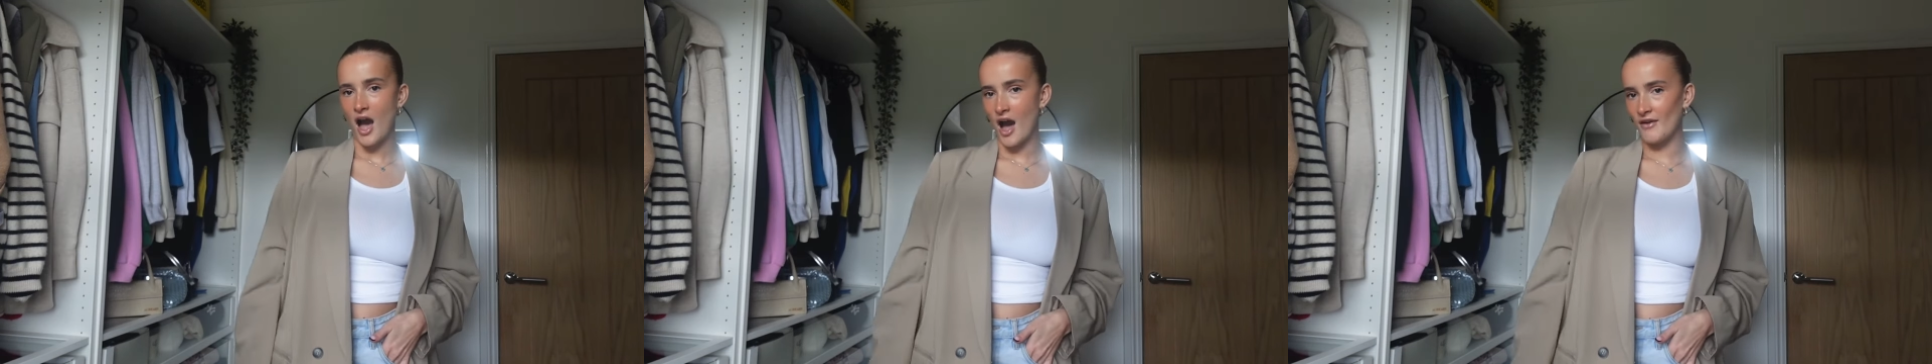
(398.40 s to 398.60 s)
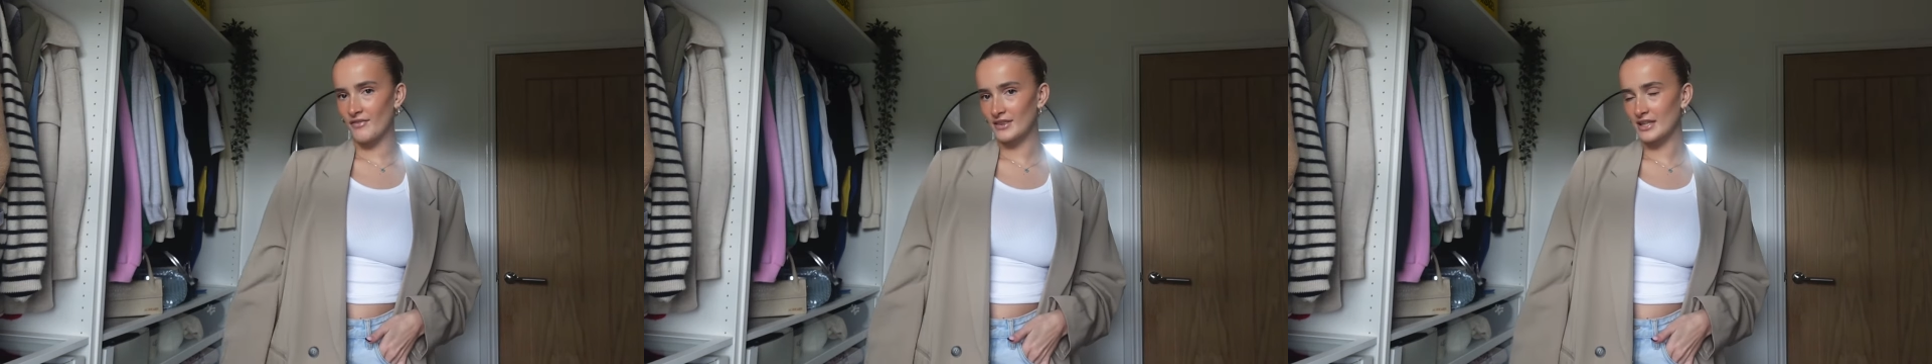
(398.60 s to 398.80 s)

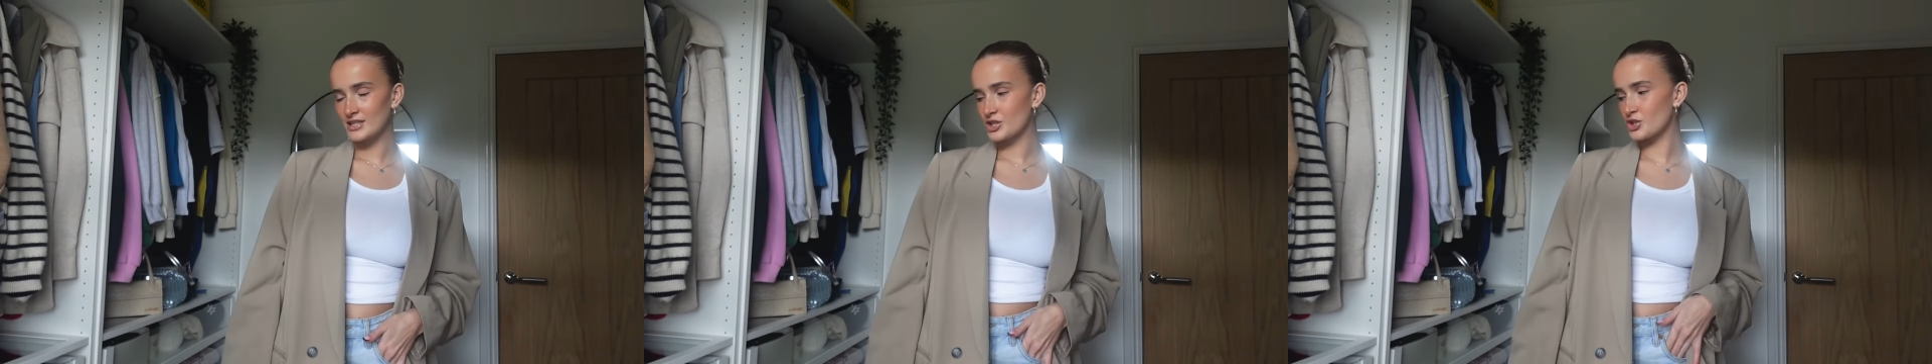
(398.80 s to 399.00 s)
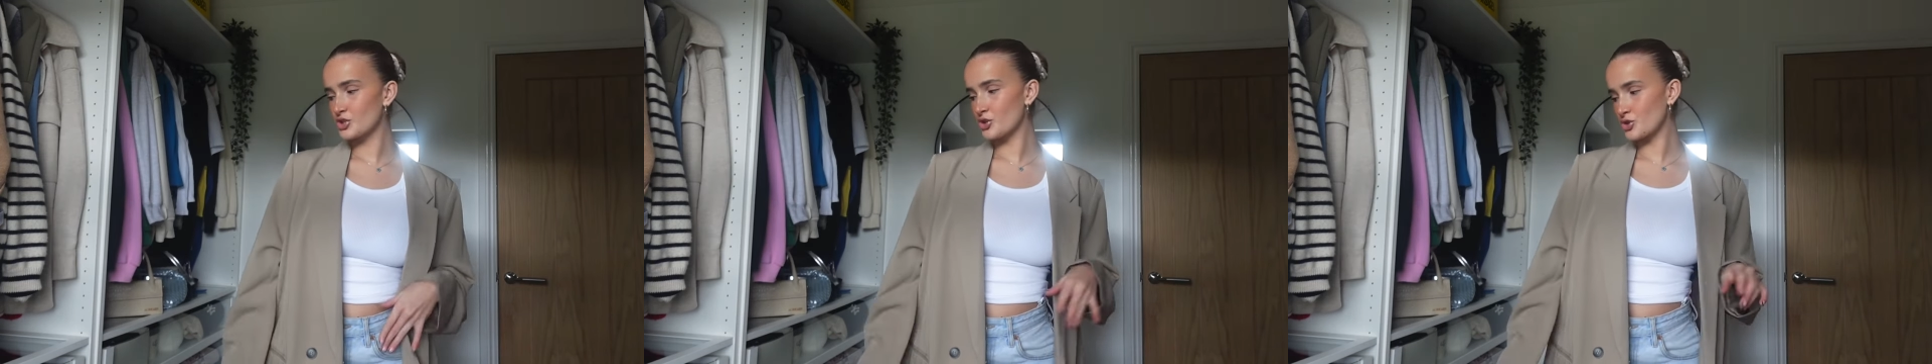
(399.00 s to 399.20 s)
I think
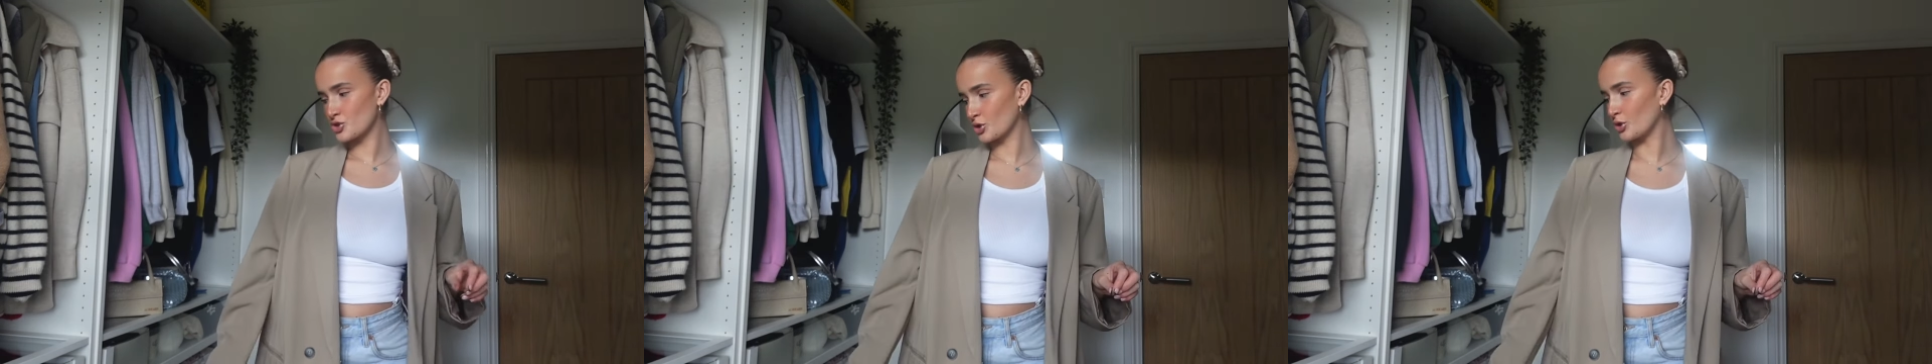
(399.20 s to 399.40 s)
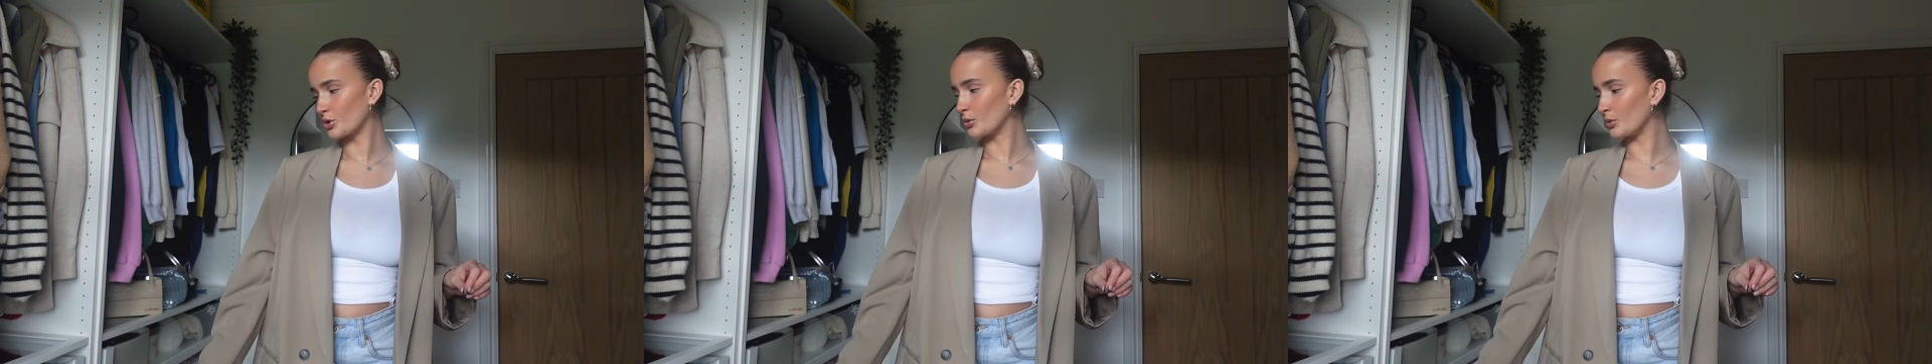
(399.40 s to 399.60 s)
this is
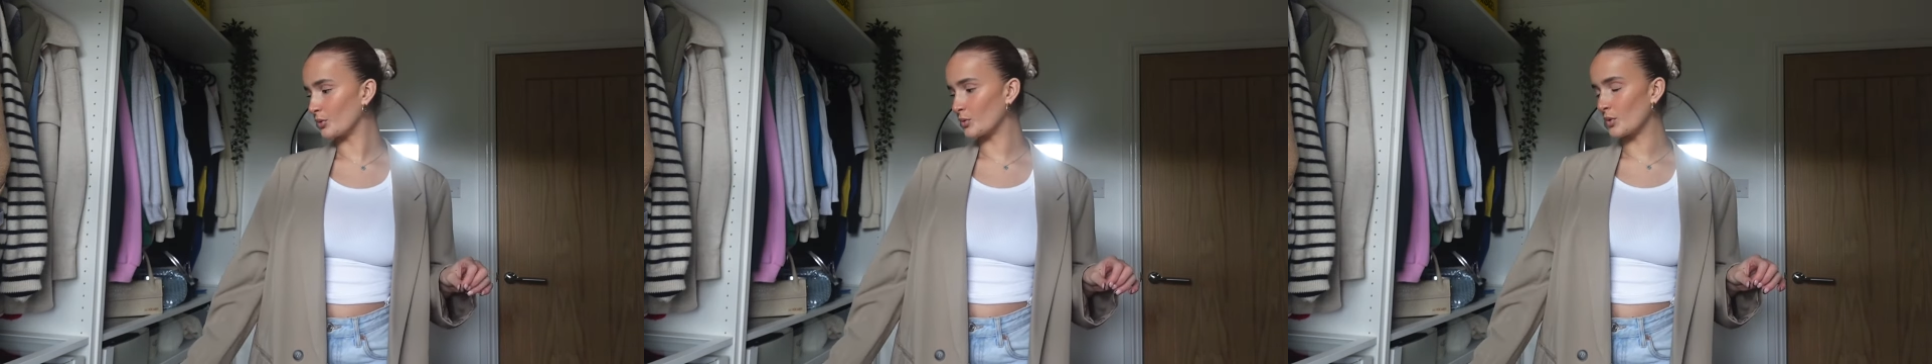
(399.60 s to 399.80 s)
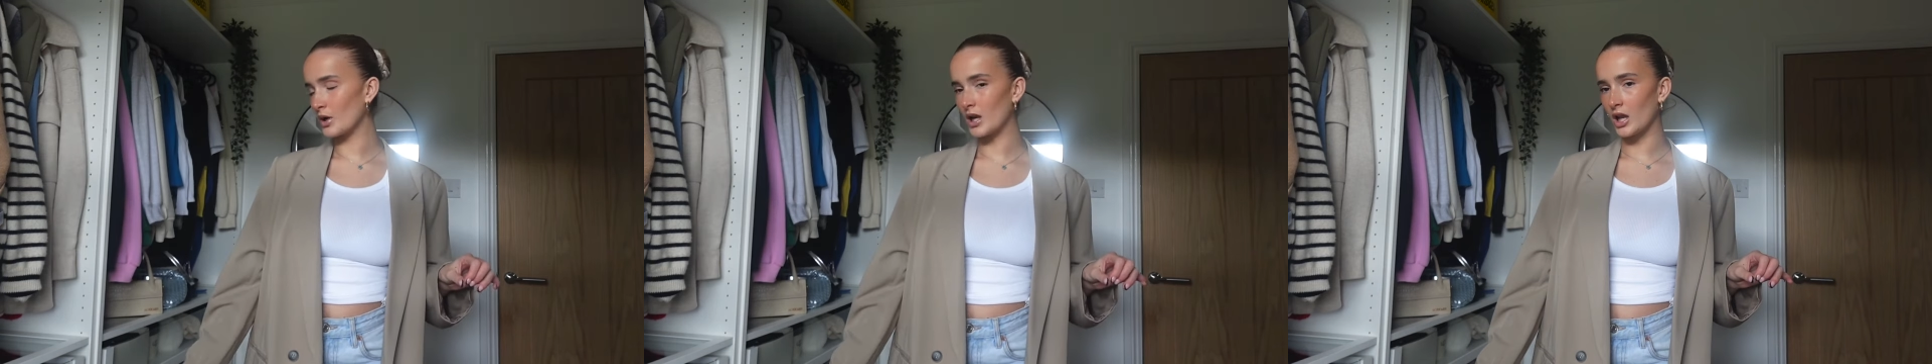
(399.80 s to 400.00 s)
such a cool